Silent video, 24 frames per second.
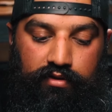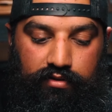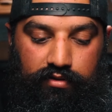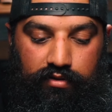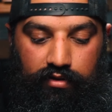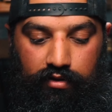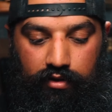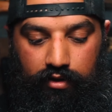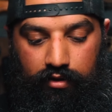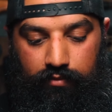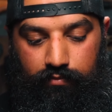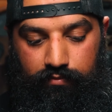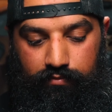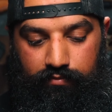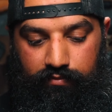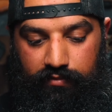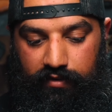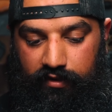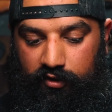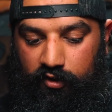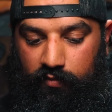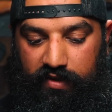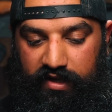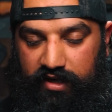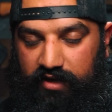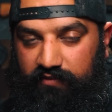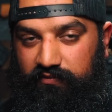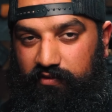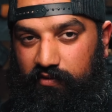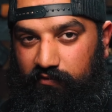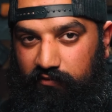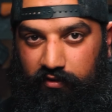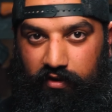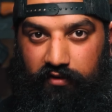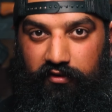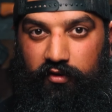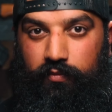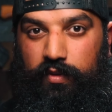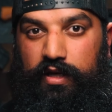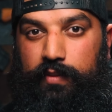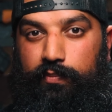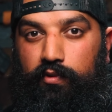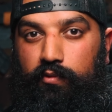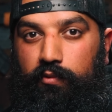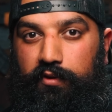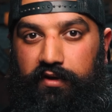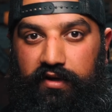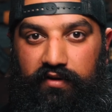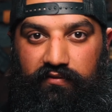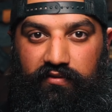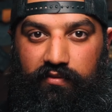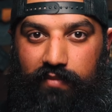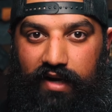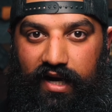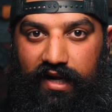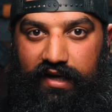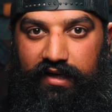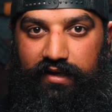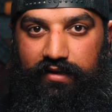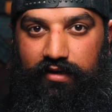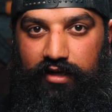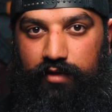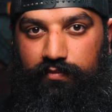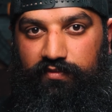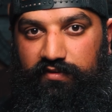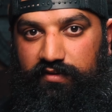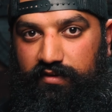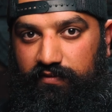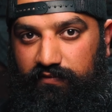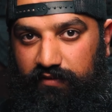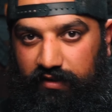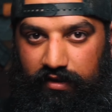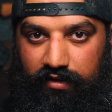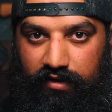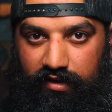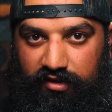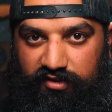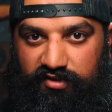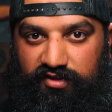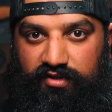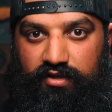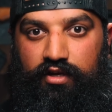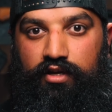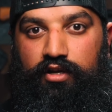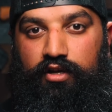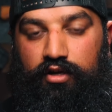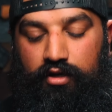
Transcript: It could be different for other people with different body types and different guns,